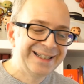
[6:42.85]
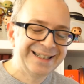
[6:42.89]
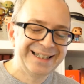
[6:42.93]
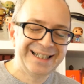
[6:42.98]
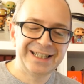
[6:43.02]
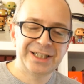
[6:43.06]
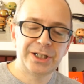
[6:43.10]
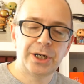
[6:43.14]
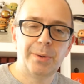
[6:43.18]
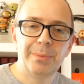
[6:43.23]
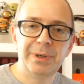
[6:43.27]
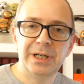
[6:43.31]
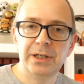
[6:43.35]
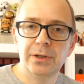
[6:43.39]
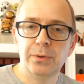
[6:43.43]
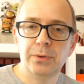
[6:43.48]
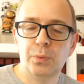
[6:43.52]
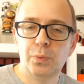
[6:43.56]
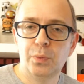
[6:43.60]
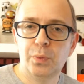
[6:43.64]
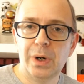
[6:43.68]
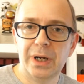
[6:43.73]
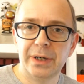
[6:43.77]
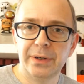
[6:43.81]
That's coming in at
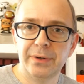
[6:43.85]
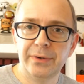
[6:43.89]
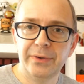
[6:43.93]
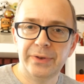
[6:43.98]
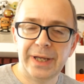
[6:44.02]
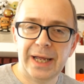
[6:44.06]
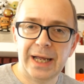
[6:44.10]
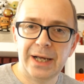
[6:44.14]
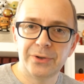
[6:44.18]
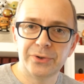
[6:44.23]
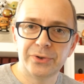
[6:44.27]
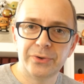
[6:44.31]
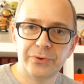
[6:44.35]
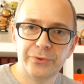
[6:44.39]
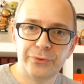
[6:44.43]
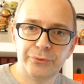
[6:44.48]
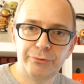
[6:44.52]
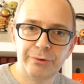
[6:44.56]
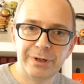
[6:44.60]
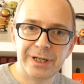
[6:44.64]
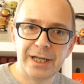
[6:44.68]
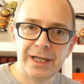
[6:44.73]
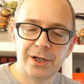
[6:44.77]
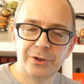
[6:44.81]
one thousand
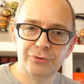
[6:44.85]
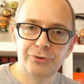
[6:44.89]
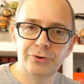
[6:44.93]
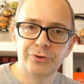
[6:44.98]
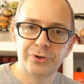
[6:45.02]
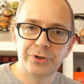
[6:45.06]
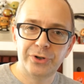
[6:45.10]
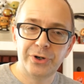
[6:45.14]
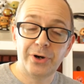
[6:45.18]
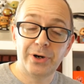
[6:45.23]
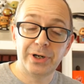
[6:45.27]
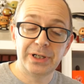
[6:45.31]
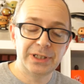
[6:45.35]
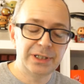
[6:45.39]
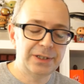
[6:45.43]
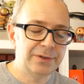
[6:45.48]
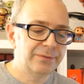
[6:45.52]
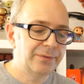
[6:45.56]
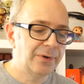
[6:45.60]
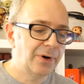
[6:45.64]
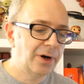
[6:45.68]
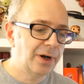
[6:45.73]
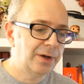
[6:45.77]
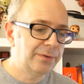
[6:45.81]
three hundred
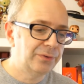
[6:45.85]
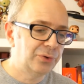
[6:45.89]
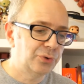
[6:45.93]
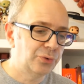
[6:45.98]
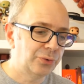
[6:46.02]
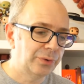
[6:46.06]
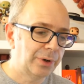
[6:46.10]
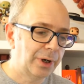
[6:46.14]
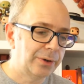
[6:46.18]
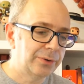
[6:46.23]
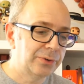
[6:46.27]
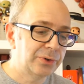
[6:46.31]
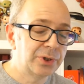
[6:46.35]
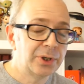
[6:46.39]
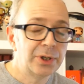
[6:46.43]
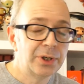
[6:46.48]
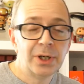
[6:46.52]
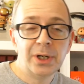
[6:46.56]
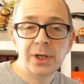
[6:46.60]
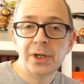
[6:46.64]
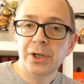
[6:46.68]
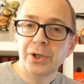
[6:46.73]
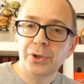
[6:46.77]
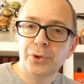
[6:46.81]
ninety-five euros,
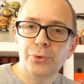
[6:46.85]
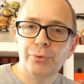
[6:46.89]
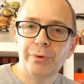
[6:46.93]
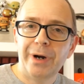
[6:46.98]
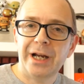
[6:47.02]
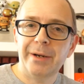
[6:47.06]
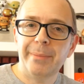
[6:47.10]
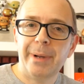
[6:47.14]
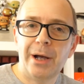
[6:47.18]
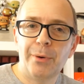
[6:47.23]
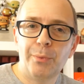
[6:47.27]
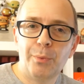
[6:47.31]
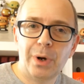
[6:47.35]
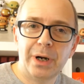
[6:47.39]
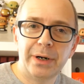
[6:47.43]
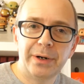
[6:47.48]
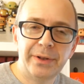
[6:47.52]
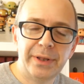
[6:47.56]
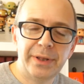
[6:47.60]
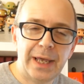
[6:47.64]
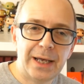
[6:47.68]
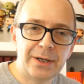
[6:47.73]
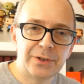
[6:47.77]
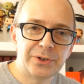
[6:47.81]
or around about one
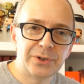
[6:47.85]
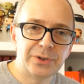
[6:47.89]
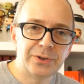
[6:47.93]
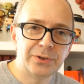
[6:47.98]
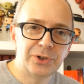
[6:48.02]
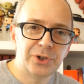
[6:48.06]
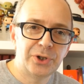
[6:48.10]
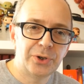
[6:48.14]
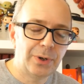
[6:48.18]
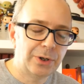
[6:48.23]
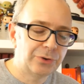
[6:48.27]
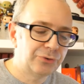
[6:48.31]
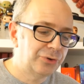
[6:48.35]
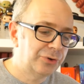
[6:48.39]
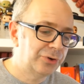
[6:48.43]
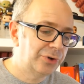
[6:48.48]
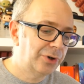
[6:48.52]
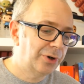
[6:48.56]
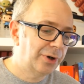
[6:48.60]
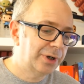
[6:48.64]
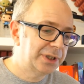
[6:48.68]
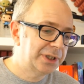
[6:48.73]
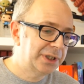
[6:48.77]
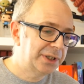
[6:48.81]
thousand two hundred
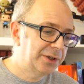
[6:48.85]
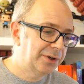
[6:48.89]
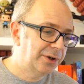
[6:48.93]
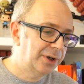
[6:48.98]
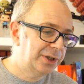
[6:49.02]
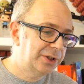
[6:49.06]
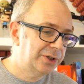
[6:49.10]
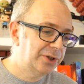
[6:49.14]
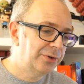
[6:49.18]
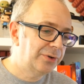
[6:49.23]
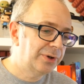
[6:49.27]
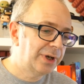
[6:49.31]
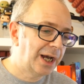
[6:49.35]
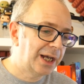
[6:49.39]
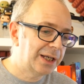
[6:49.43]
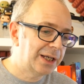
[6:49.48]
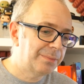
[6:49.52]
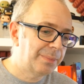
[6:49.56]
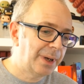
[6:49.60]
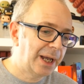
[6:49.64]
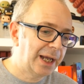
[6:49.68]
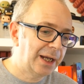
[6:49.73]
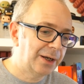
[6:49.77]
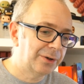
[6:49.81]
ninety-nine U K
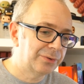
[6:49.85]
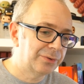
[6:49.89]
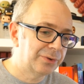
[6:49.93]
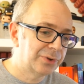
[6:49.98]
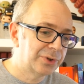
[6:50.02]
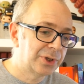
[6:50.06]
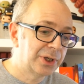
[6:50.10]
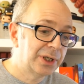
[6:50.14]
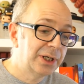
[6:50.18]
pounds.